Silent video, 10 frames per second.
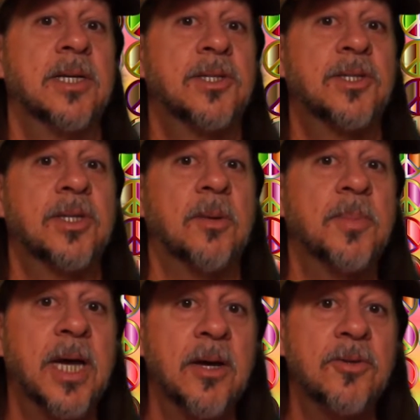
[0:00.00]
sub
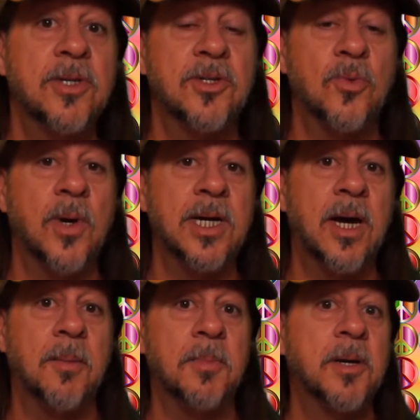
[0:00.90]
count is way
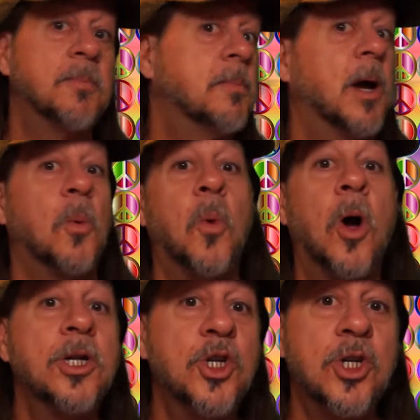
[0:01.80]
up. My
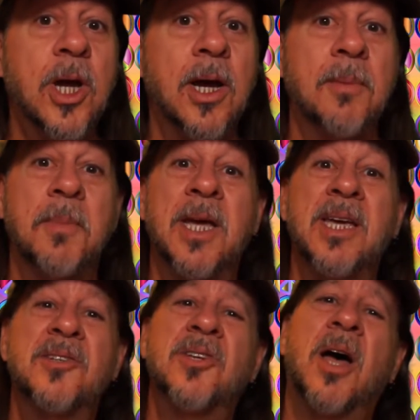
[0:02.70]
watch time
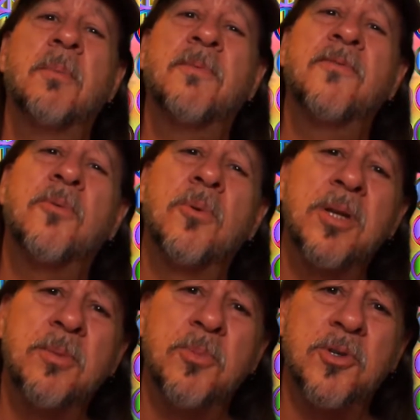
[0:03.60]
is up
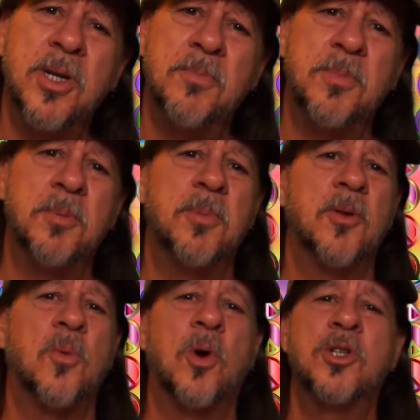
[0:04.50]
40%. People
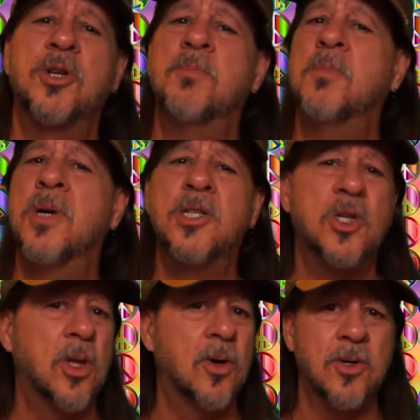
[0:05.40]
are watching much
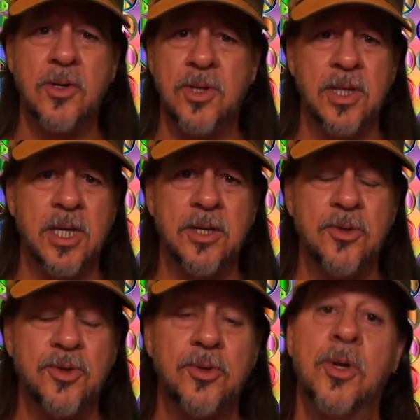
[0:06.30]
longer than they
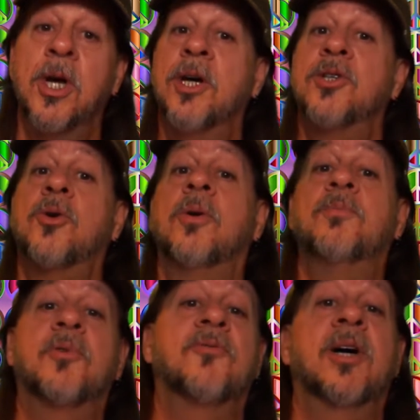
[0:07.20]
used to. So I'm
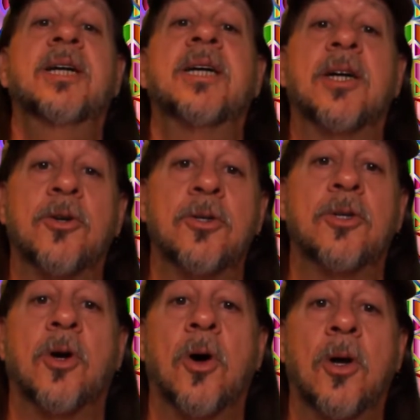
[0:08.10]
providing
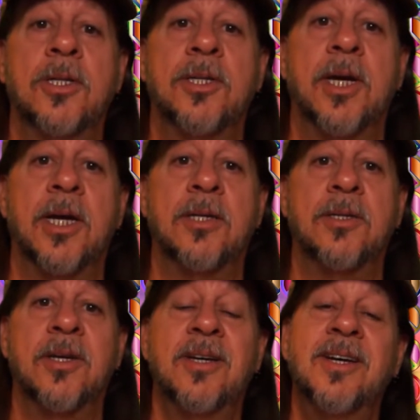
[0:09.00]
good
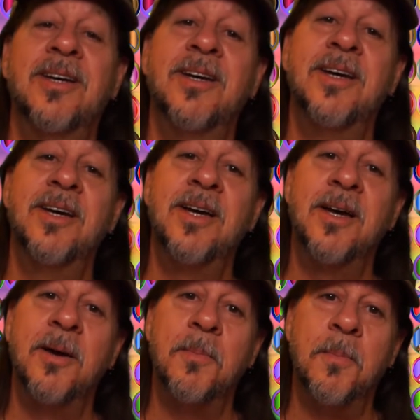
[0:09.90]
content.
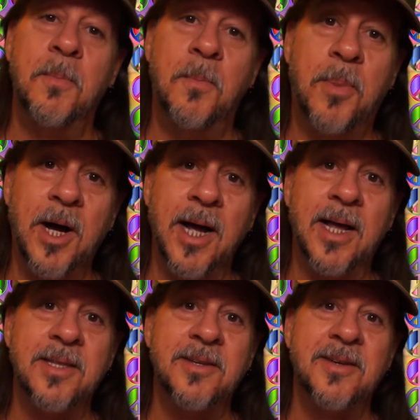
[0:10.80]

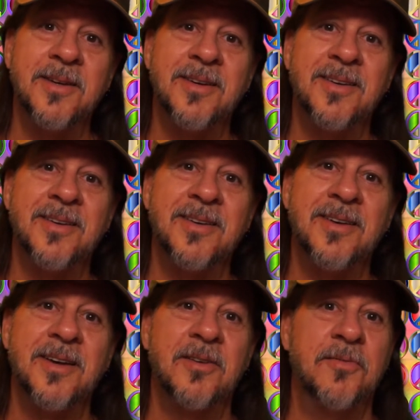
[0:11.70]
But
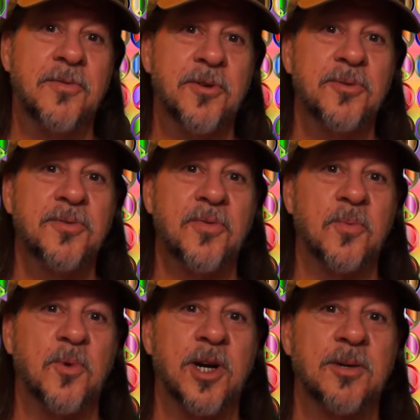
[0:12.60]
views
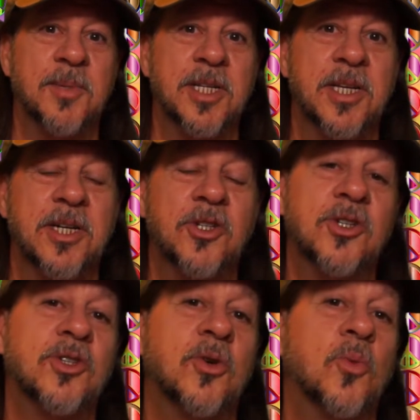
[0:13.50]
from
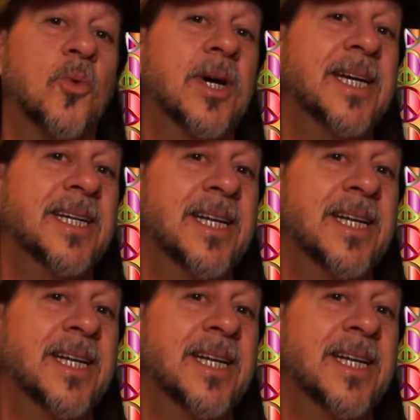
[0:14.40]
recommendations are way